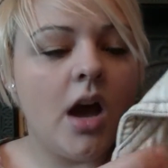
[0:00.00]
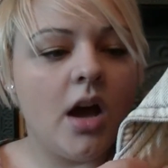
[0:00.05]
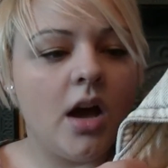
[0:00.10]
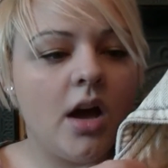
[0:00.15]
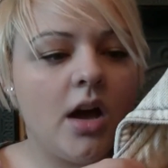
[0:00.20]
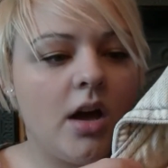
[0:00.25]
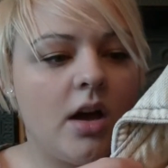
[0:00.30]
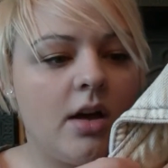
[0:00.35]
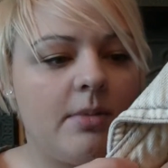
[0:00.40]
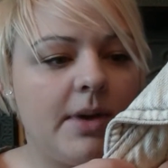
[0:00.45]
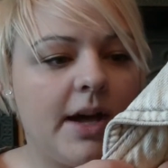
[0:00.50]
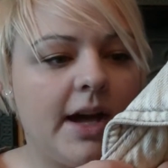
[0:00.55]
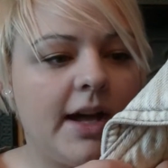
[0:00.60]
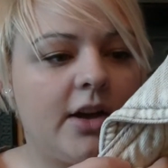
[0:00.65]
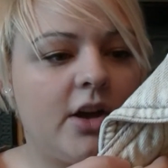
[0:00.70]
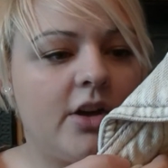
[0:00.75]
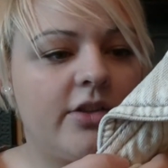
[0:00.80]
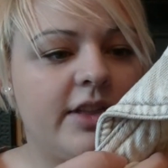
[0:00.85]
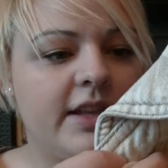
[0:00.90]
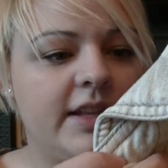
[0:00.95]
I
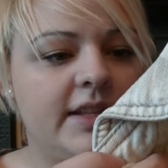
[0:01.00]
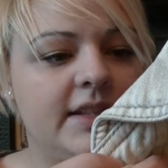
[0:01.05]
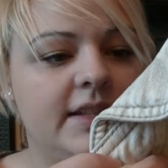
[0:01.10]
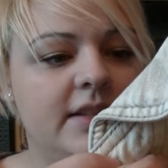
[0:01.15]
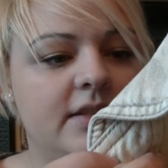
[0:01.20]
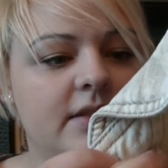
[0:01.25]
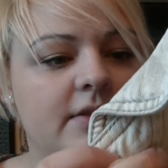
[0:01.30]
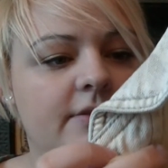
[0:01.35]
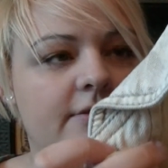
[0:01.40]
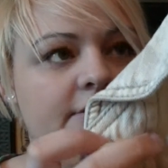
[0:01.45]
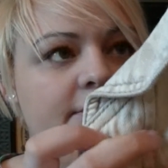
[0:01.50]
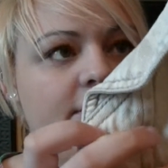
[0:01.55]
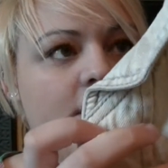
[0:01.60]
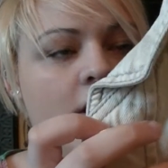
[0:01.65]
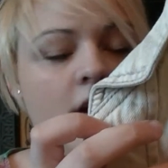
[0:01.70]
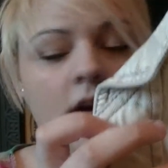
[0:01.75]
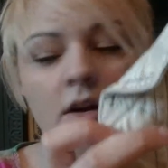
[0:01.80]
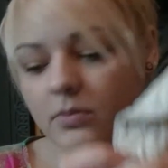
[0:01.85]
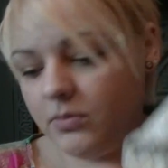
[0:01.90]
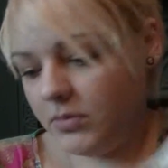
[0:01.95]
got this
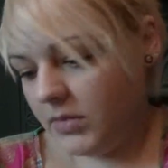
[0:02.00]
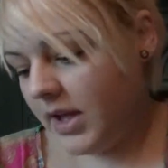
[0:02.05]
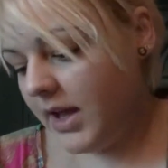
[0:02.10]
from,